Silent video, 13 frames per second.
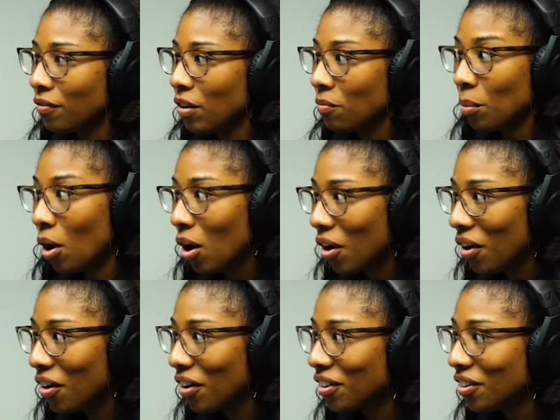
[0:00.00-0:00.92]
a mall.
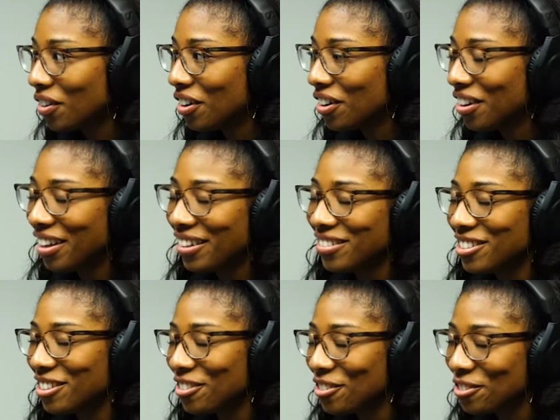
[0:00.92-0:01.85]
Wow. It was
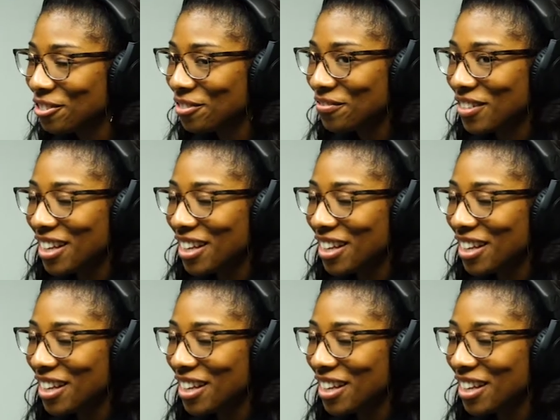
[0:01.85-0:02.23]
so cool.